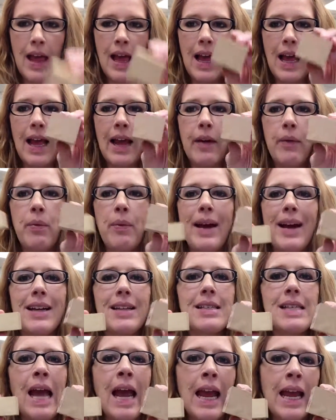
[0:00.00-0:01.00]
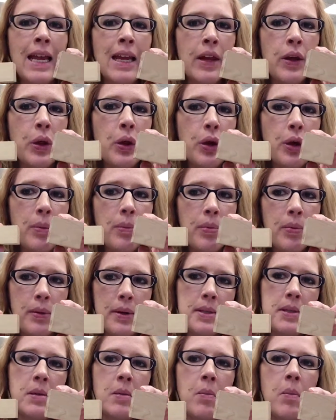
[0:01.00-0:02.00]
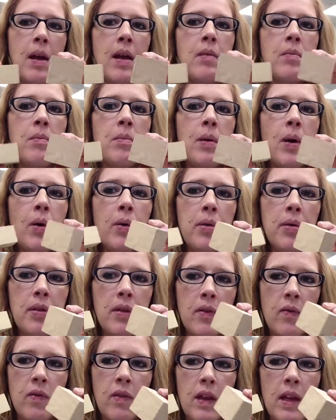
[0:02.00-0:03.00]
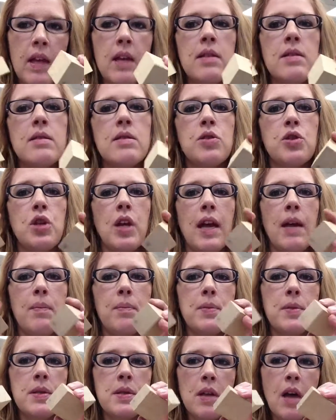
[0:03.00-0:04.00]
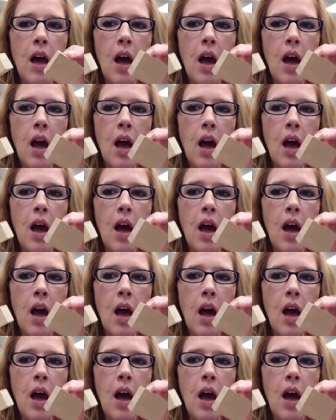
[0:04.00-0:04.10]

a rectangular prism, and both of these shapes